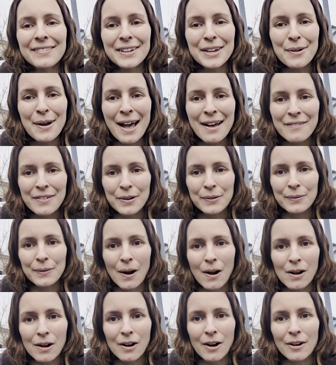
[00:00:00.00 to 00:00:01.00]
If you have a
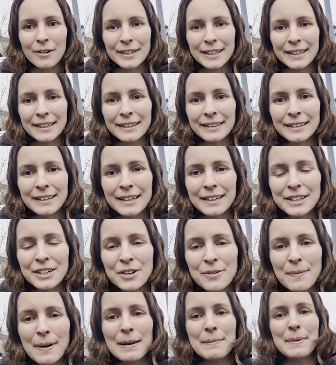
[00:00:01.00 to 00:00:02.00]
rock garden,
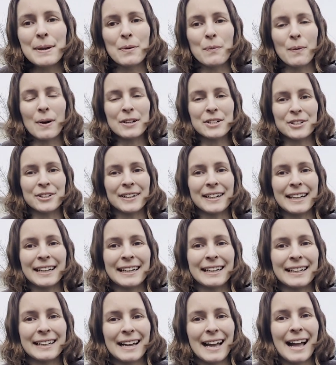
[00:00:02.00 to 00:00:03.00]
you might be
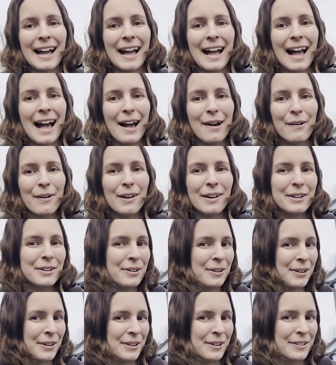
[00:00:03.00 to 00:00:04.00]
wondering, how on
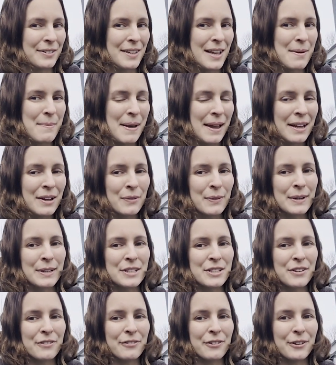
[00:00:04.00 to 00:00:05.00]
earth am I
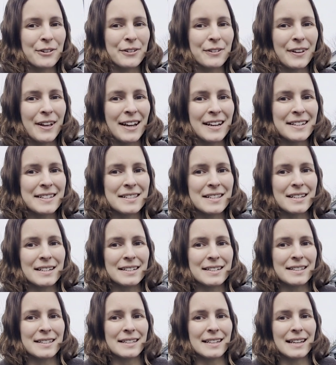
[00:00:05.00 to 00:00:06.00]
going to fertilize
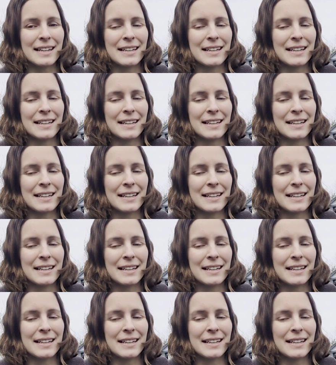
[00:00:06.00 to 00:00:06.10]
it?